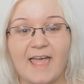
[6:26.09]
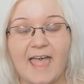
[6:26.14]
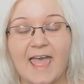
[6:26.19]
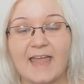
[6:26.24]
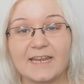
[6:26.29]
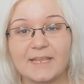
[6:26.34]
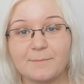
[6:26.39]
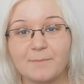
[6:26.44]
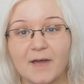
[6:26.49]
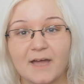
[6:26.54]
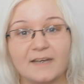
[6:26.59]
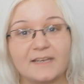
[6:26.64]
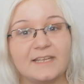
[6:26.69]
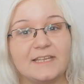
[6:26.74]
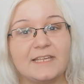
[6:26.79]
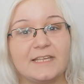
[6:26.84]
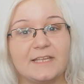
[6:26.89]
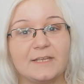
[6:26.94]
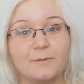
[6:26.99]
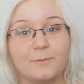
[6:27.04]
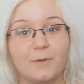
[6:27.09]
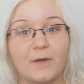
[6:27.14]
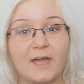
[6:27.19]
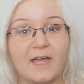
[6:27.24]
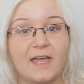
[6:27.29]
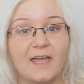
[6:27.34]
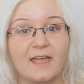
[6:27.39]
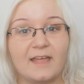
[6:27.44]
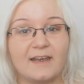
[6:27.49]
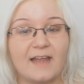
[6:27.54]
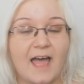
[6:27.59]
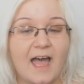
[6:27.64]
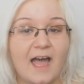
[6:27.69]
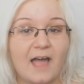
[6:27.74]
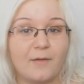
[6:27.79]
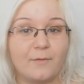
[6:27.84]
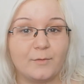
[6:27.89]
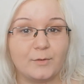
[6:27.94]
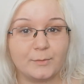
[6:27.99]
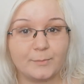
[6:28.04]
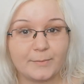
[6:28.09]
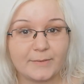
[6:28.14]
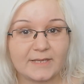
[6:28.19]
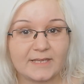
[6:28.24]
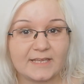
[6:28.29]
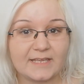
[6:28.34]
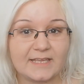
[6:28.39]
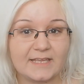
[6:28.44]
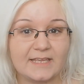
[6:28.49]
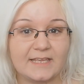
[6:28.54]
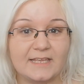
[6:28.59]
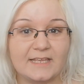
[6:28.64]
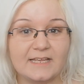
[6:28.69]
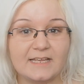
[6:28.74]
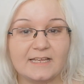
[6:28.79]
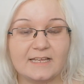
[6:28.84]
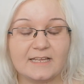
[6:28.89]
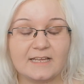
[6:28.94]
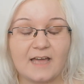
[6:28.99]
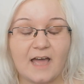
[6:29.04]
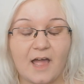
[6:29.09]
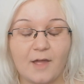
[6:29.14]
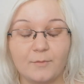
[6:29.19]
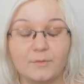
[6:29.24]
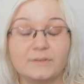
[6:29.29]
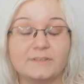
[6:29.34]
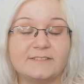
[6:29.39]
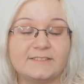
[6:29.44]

any money when I will